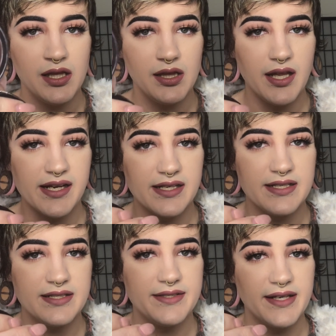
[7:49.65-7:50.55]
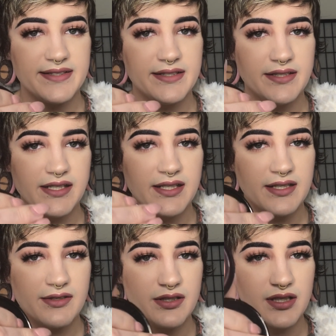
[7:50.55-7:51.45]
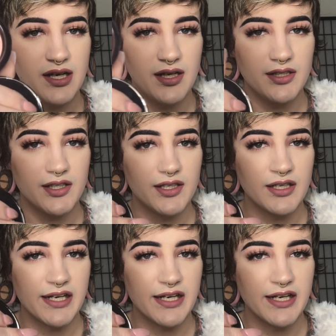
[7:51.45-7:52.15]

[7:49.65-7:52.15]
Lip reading: like dusty color.